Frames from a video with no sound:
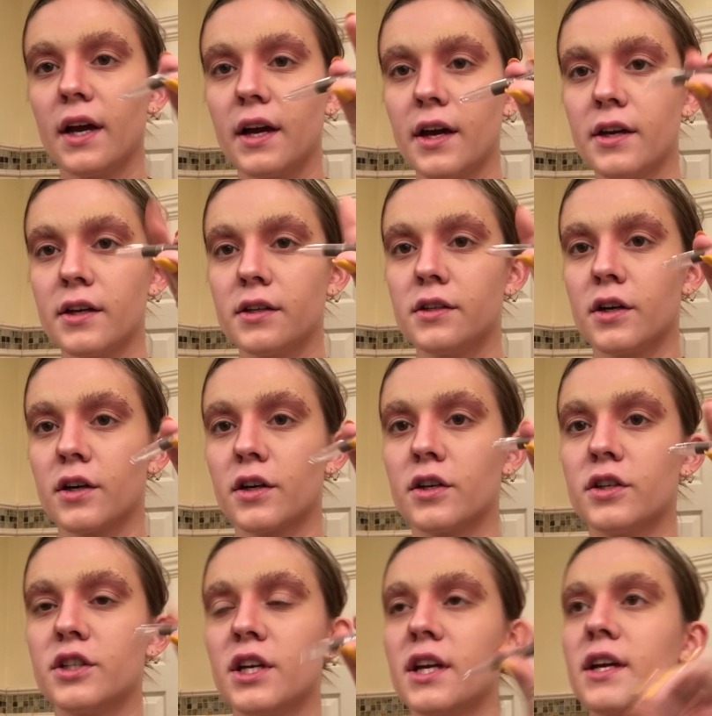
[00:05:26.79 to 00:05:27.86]
I got a darker
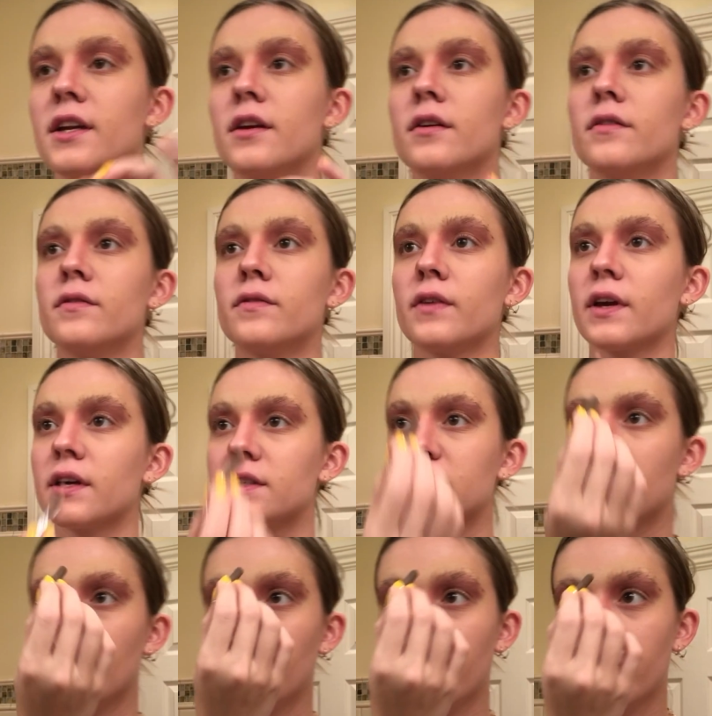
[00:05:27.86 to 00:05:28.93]
shade of like a
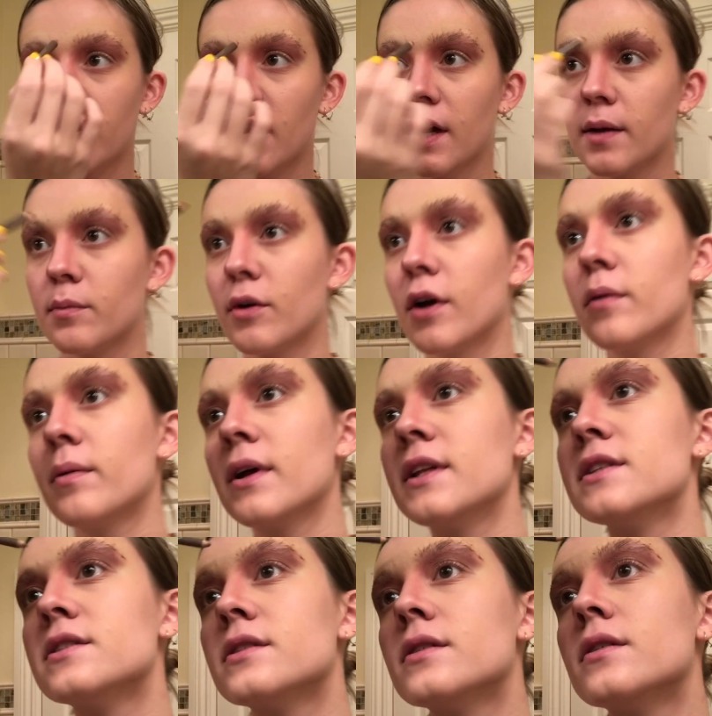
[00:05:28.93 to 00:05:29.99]
stub of an eyebrow
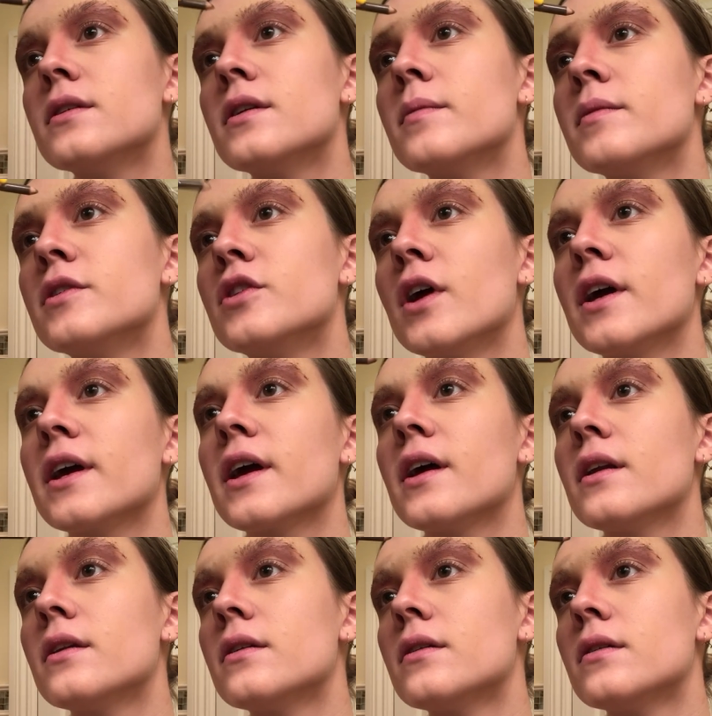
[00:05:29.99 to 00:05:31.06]
pencil. I'm gonna try again.